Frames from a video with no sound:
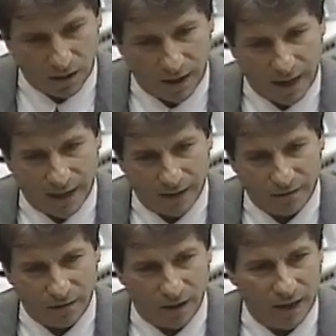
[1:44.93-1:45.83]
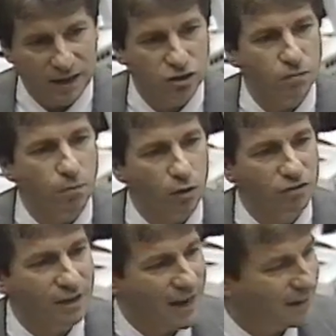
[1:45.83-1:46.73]
And Agent
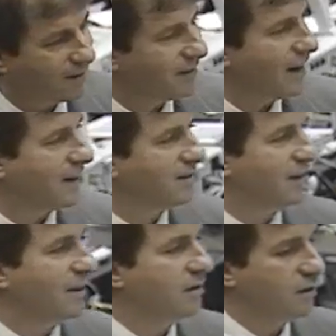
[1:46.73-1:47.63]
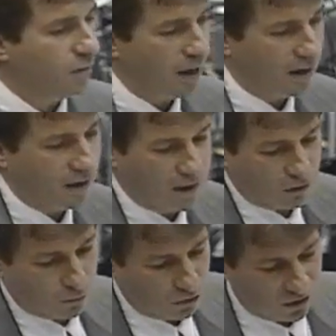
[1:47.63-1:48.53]
Bodziak did not say that he had any
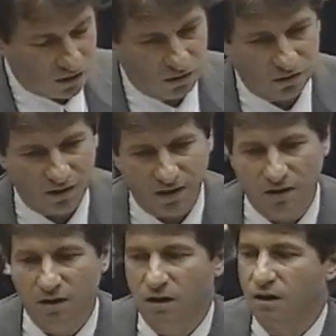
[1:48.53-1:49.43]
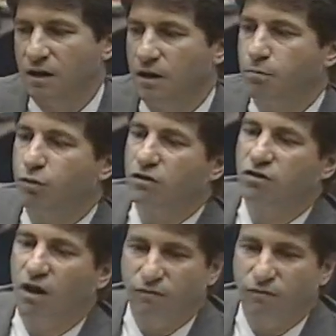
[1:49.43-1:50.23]
expertise in imprints on